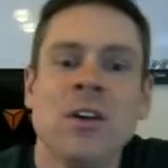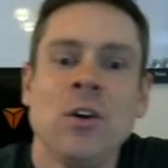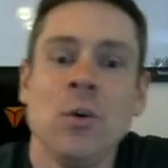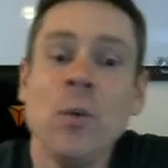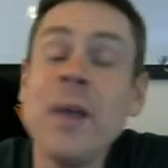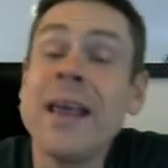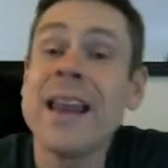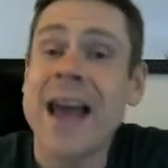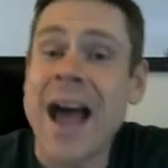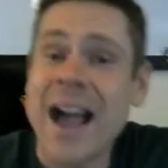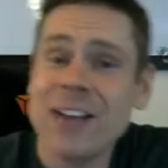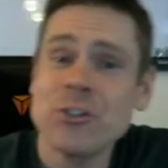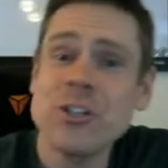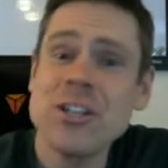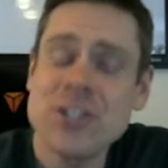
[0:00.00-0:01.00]
We can
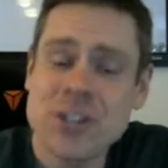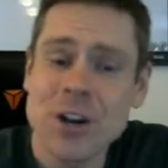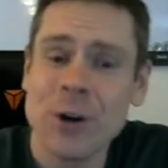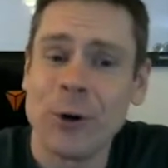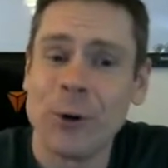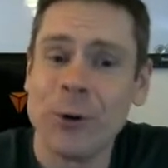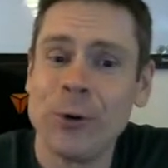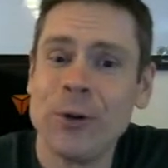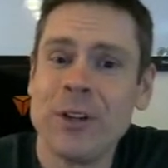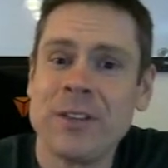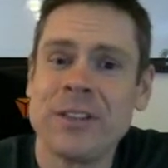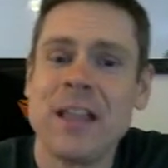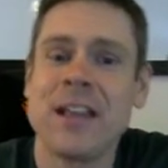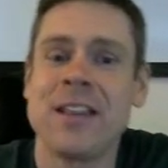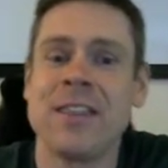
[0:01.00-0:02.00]
actually show
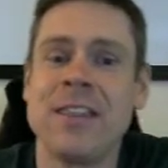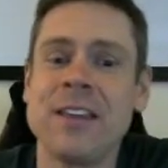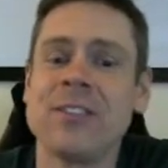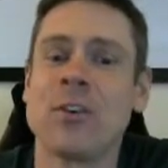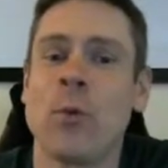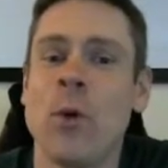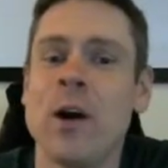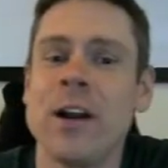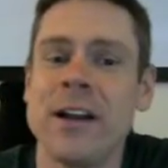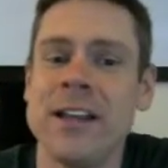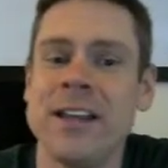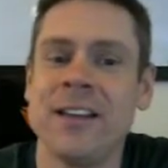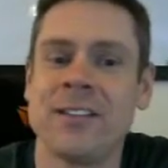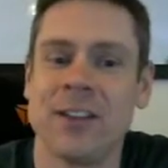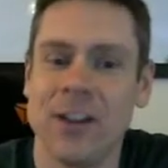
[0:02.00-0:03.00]
that this quantity is